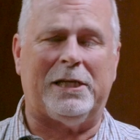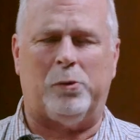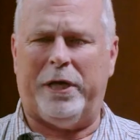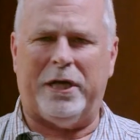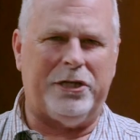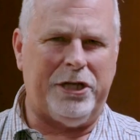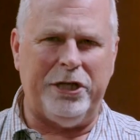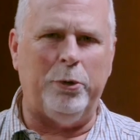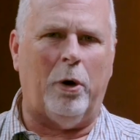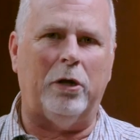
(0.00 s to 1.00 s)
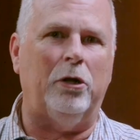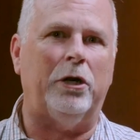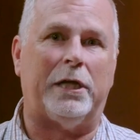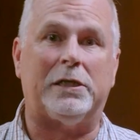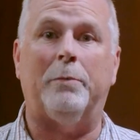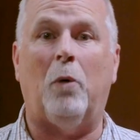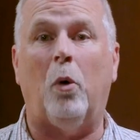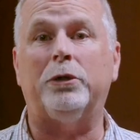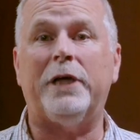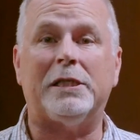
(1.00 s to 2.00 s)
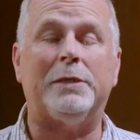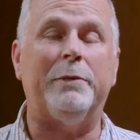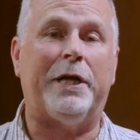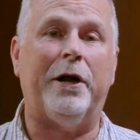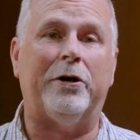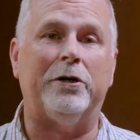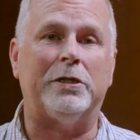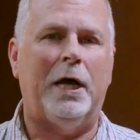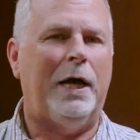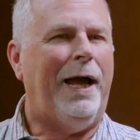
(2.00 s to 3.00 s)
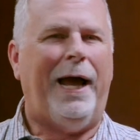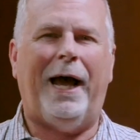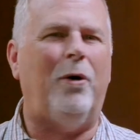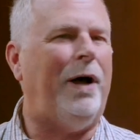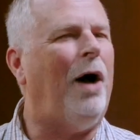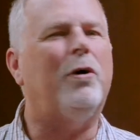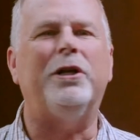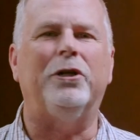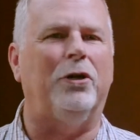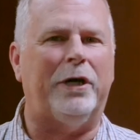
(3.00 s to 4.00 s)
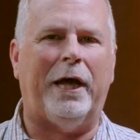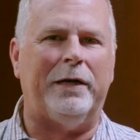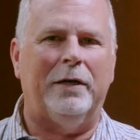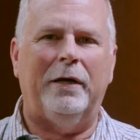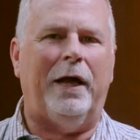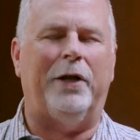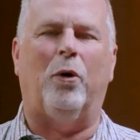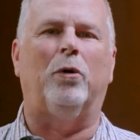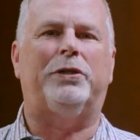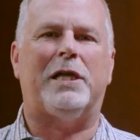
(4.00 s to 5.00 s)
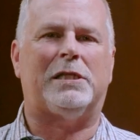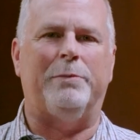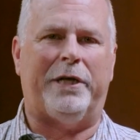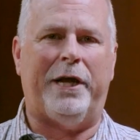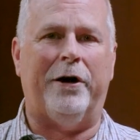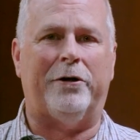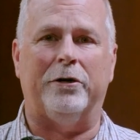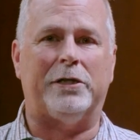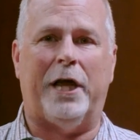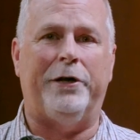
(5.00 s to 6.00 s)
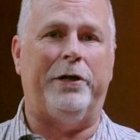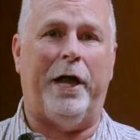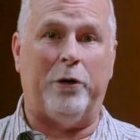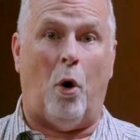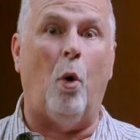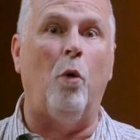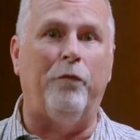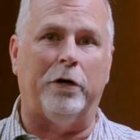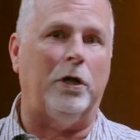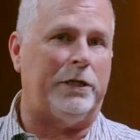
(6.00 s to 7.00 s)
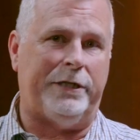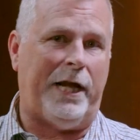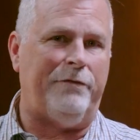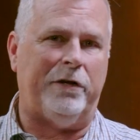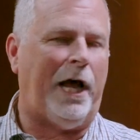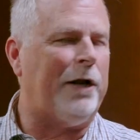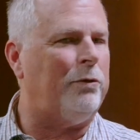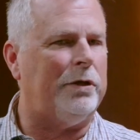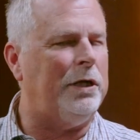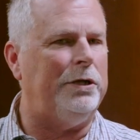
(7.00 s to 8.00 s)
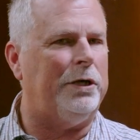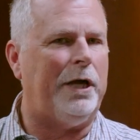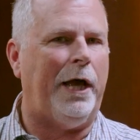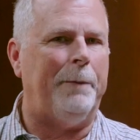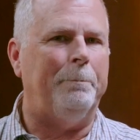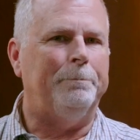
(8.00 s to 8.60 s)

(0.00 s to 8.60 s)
we continue our look at some Old Testament characters. How can you look at Old Testament characters and overlook David? I don't think you can.